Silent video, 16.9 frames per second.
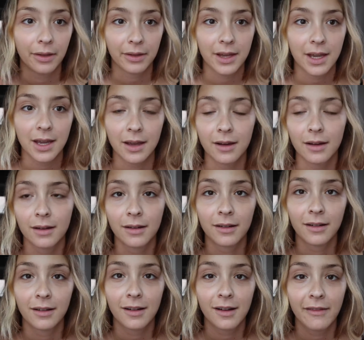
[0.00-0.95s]
the
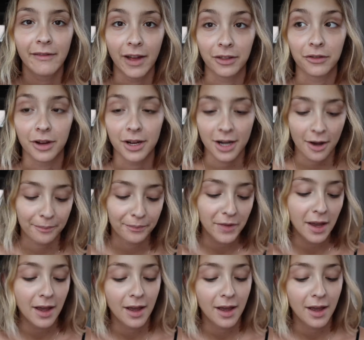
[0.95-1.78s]
fence right now.